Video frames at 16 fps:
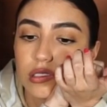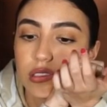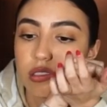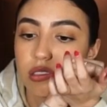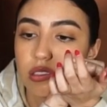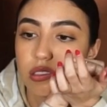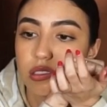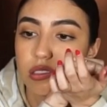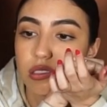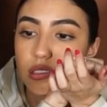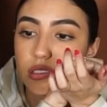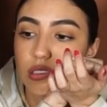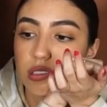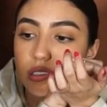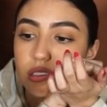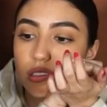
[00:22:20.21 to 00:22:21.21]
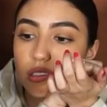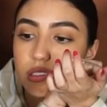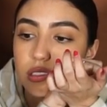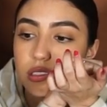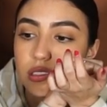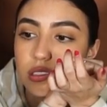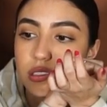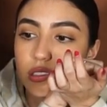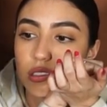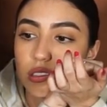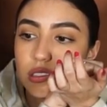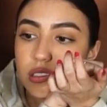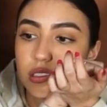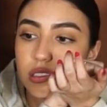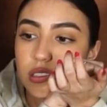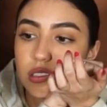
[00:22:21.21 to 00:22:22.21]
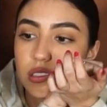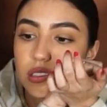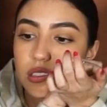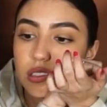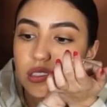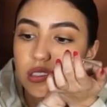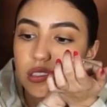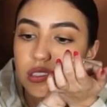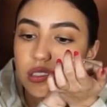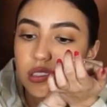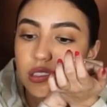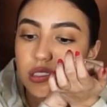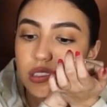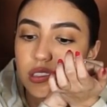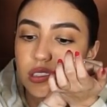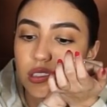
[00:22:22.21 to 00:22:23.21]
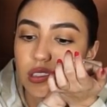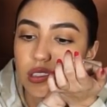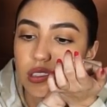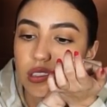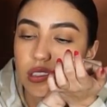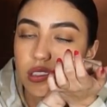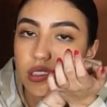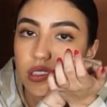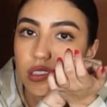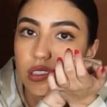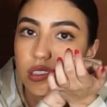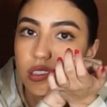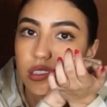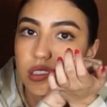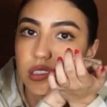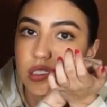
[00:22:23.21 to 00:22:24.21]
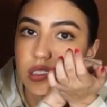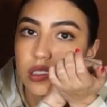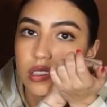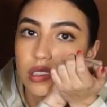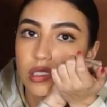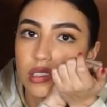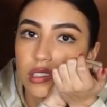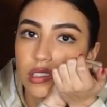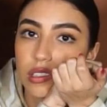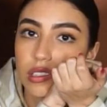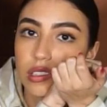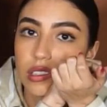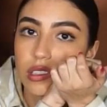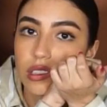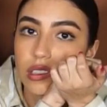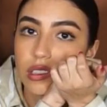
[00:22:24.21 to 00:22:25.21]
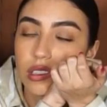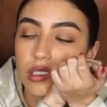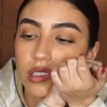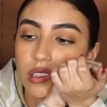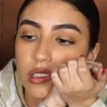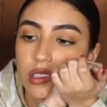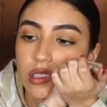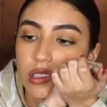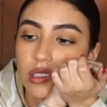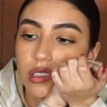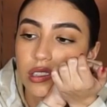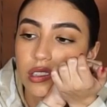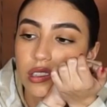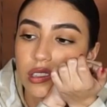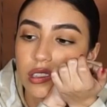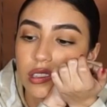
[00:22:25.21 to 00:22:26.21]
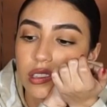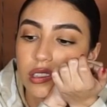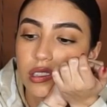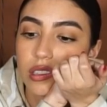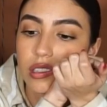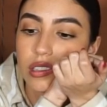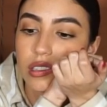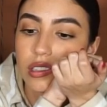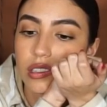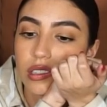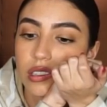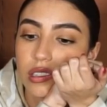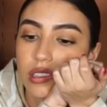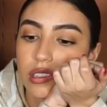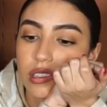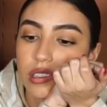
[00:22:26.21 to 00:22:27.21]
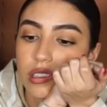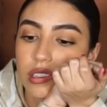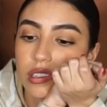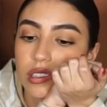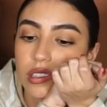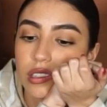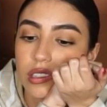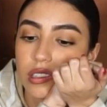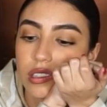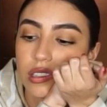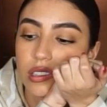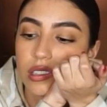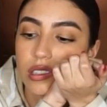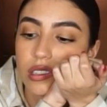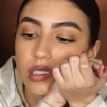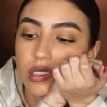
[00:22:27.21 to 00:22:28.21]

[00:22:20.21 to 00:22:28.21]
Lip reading: No words are spoken by the person on screen.